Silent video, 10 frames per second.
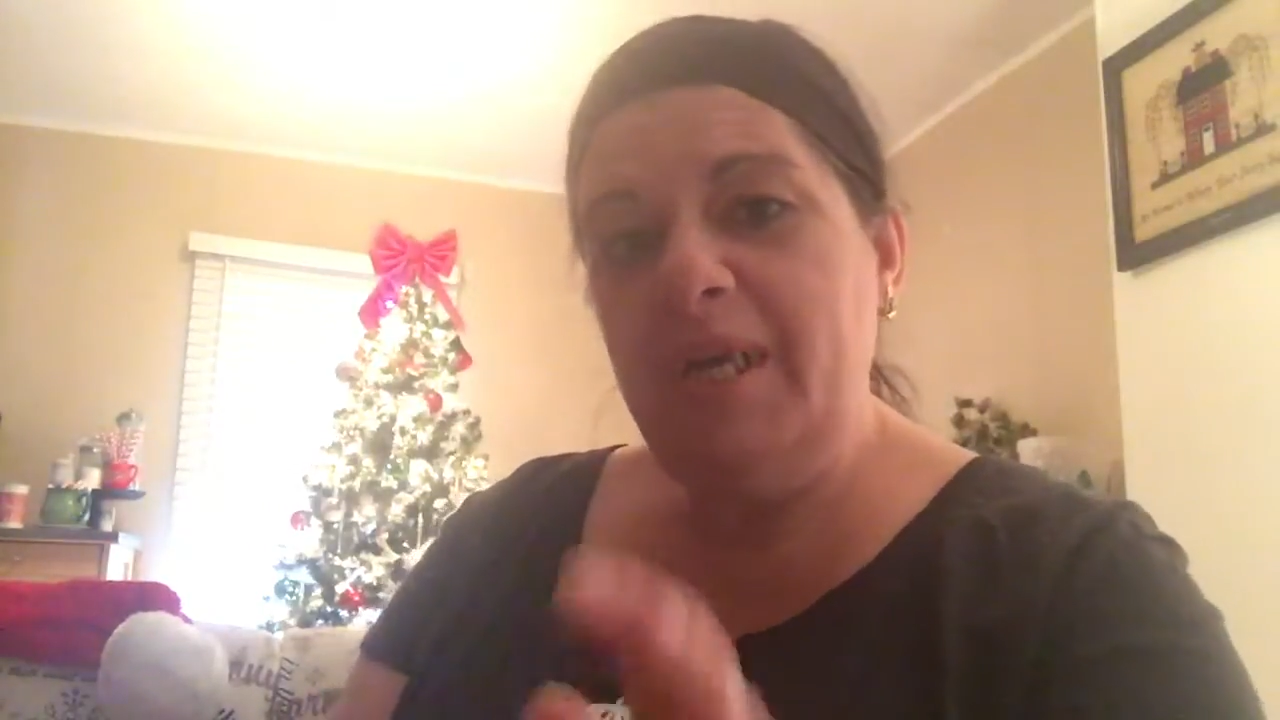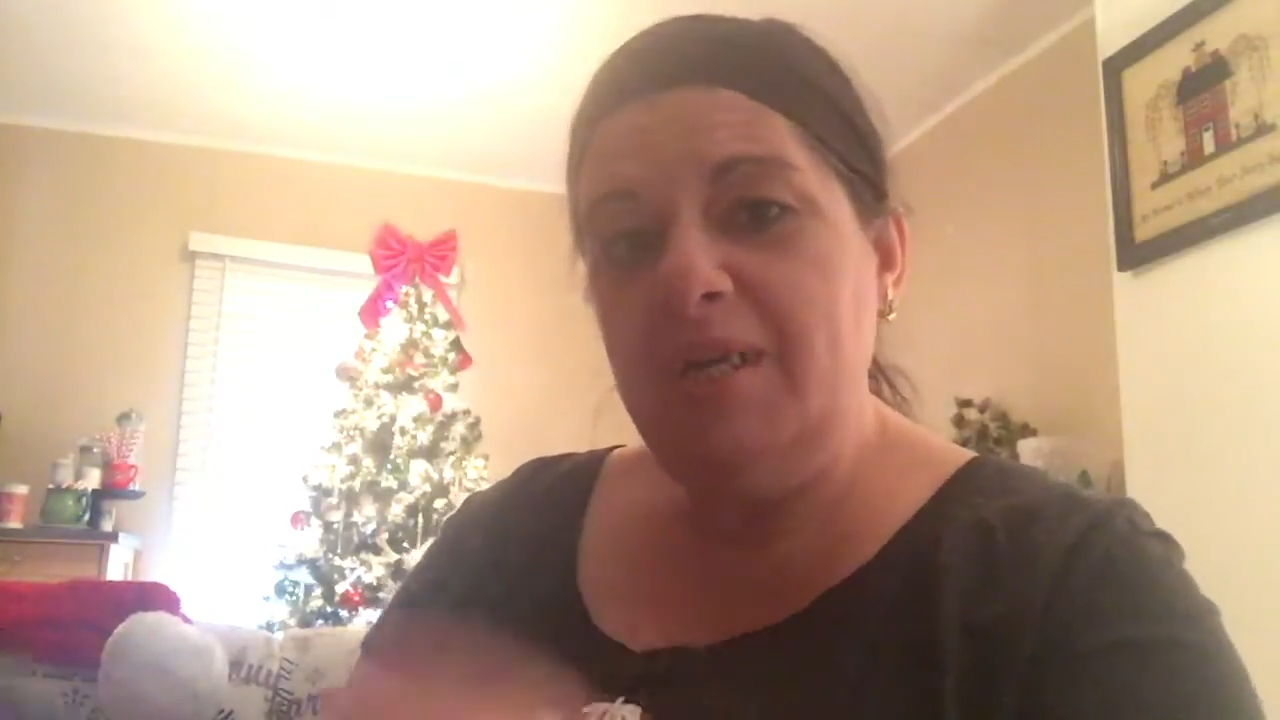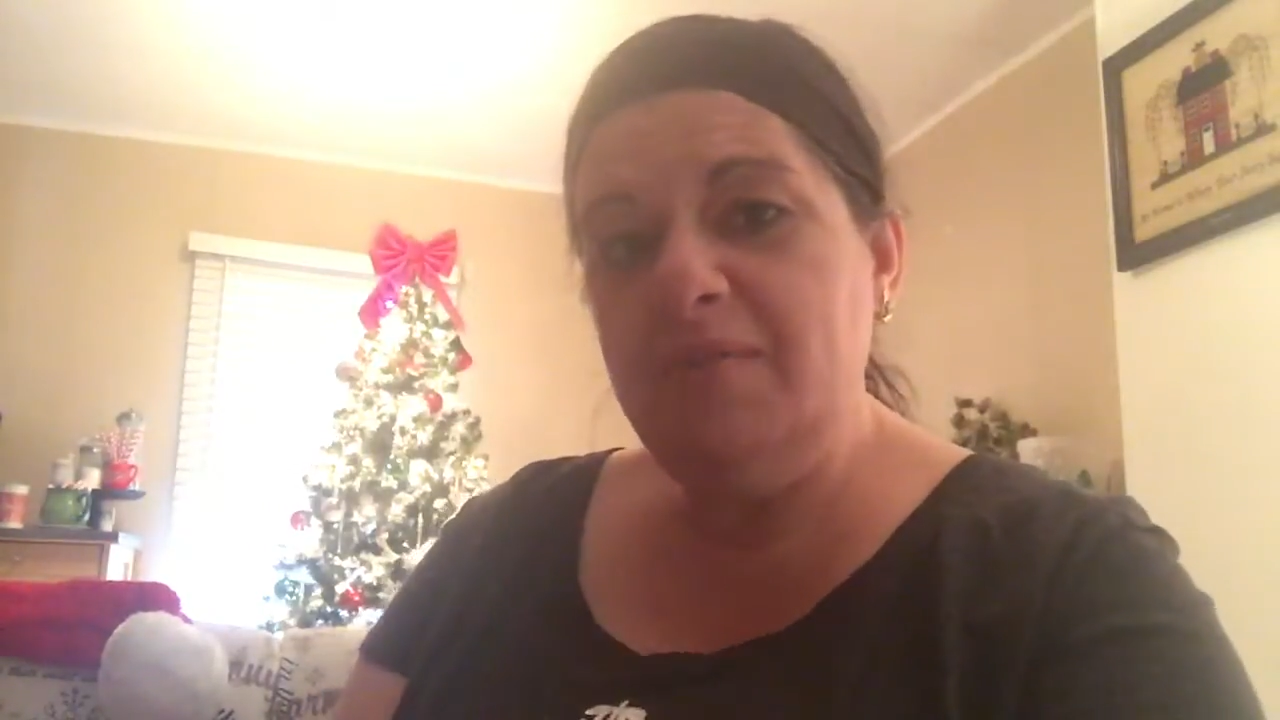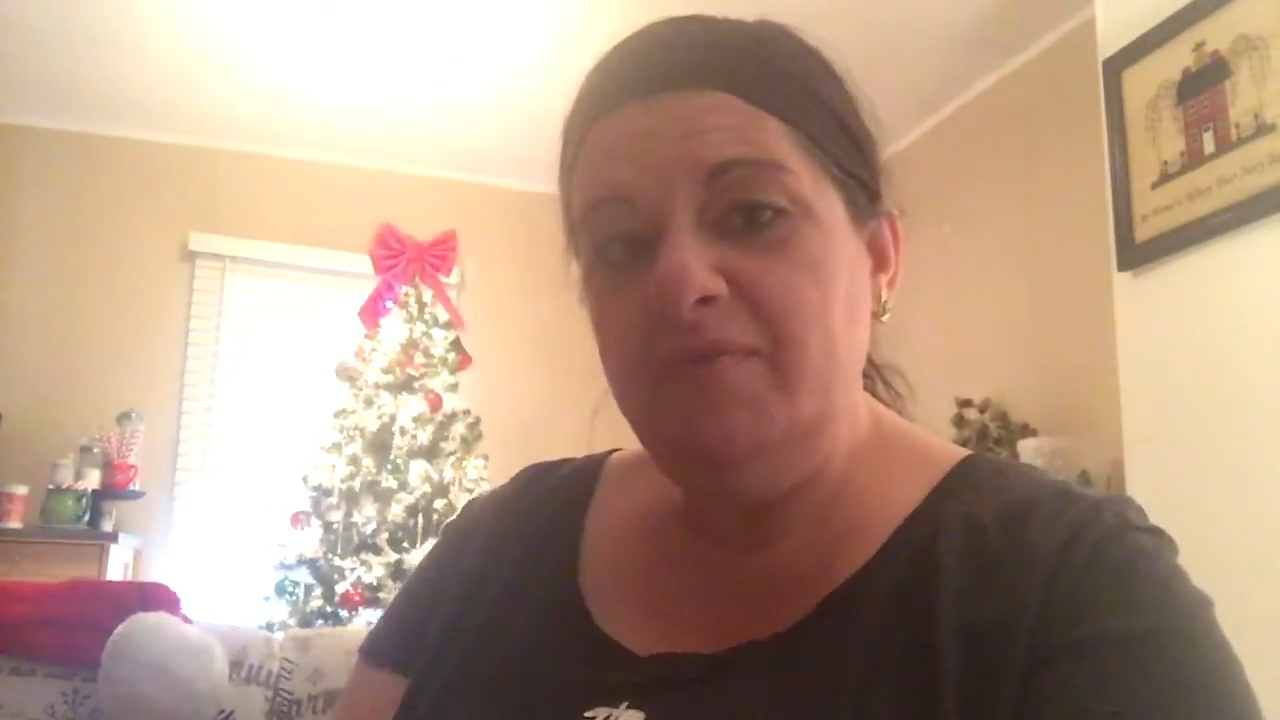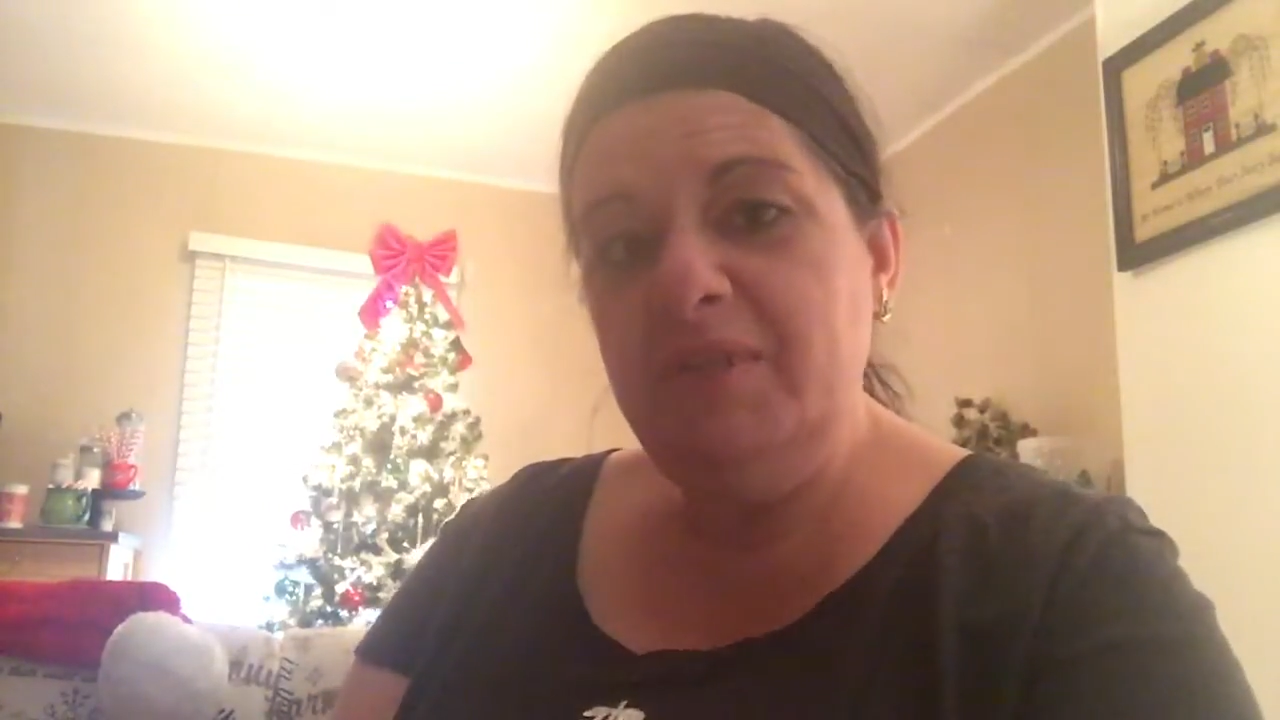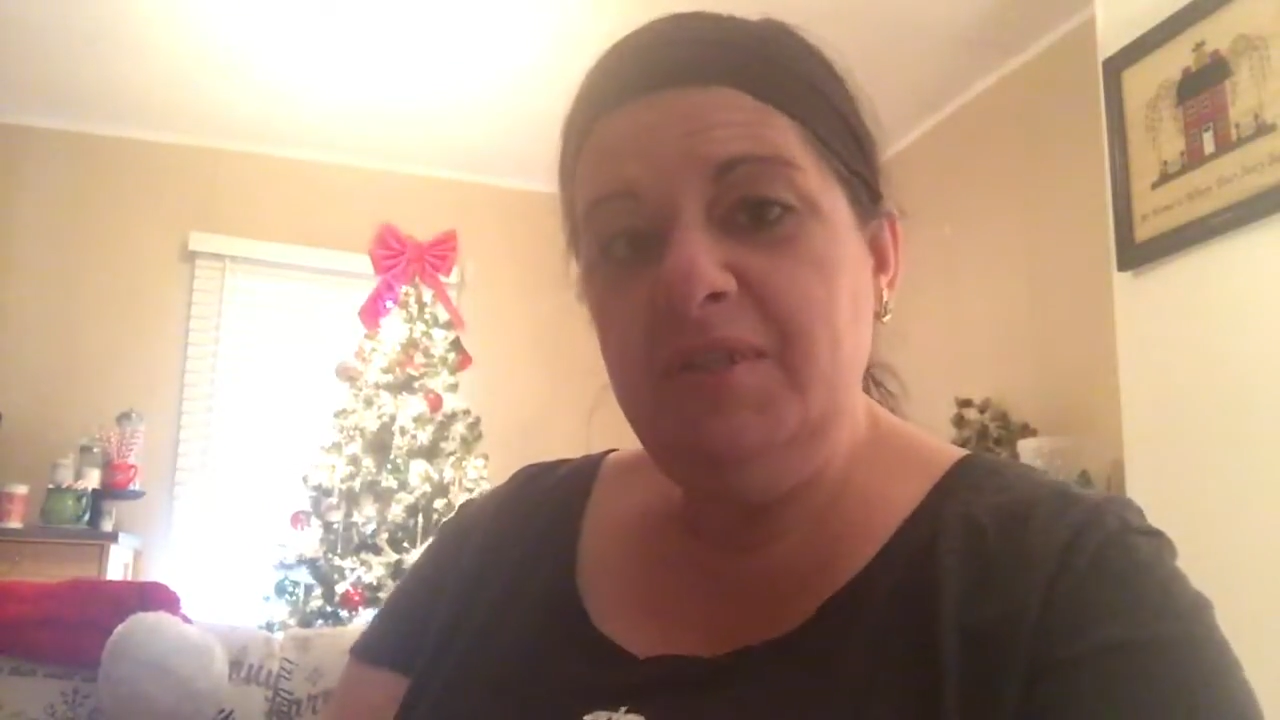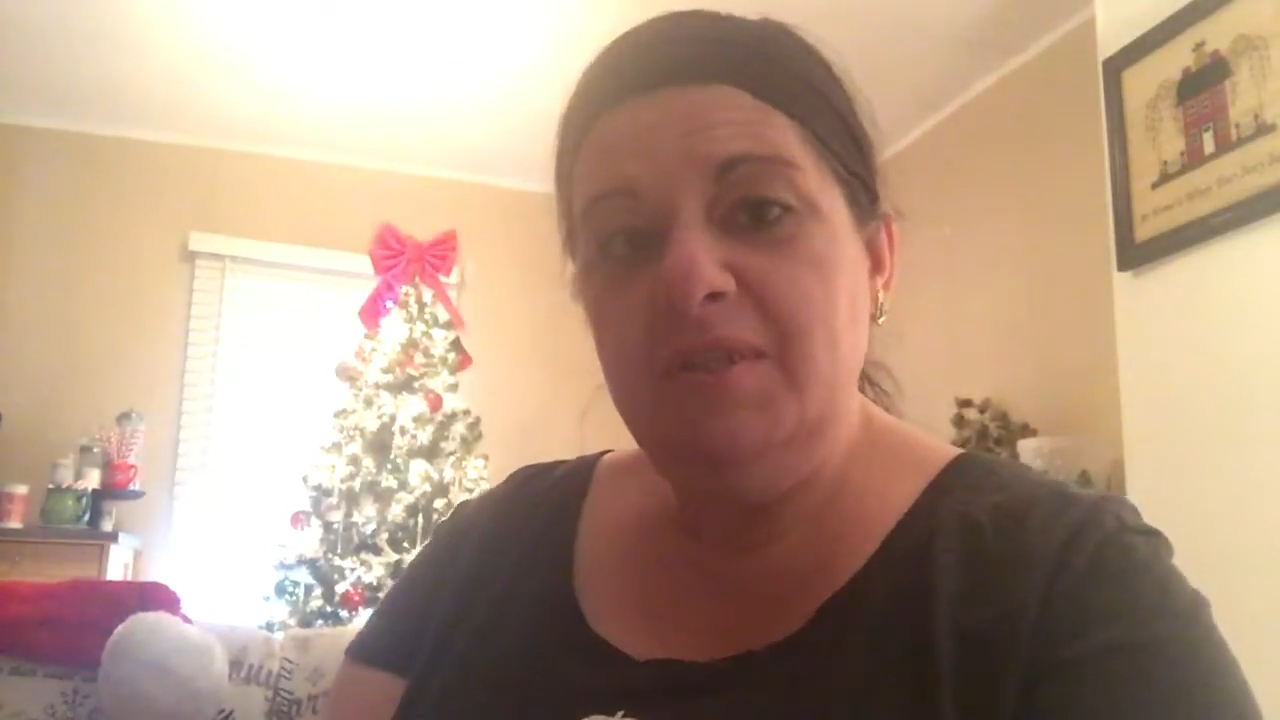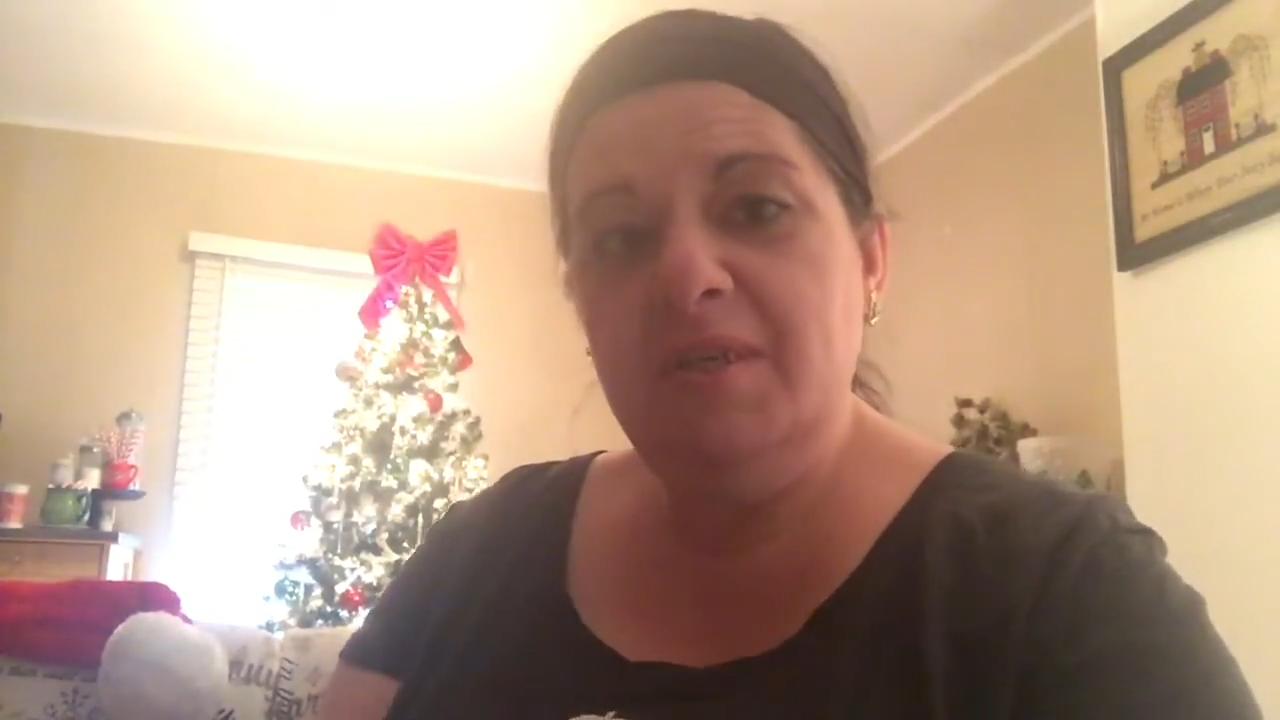elephant.